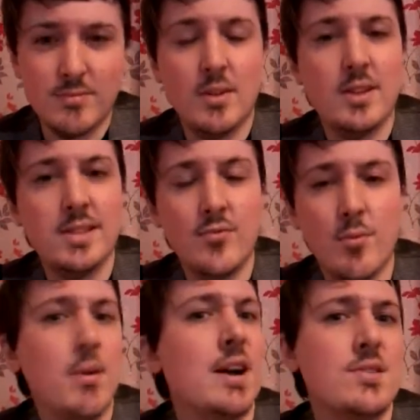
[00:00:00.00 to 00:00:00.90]
a different
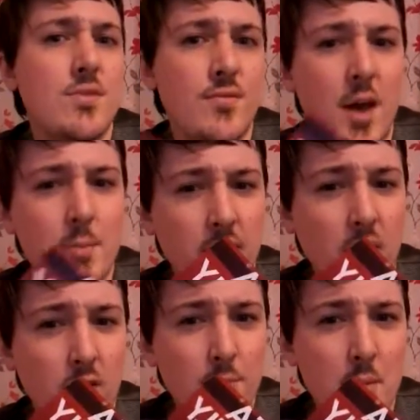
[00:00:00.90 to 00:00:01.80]
price for family
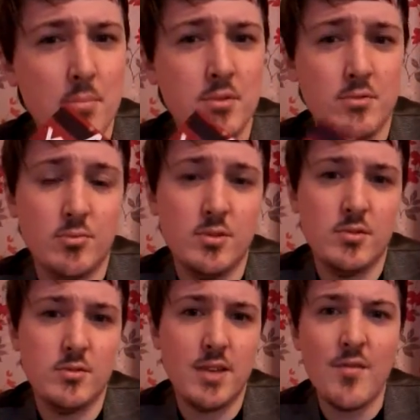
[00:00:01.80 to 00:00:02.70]
card members,
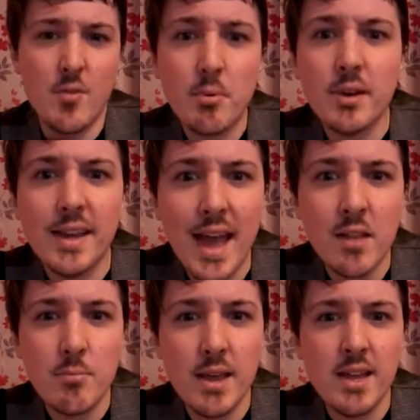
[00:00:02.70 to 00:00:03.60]
which everybody
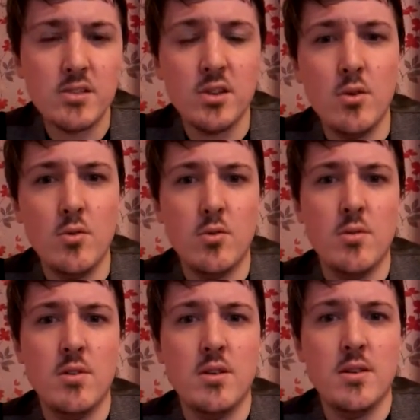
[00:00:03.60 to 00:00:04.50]
can be, so
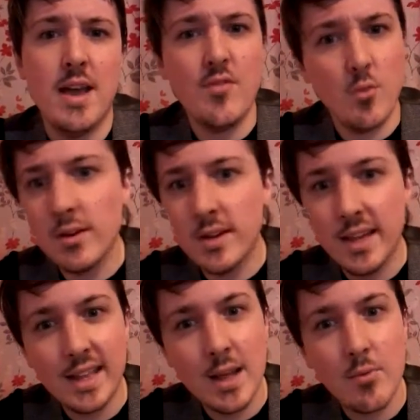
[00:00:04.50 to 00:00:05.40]
everyone can
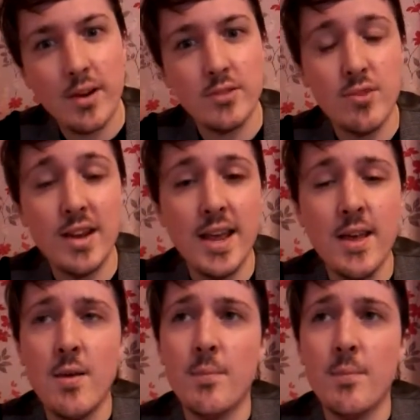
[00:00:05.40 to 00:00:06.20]
get that price really.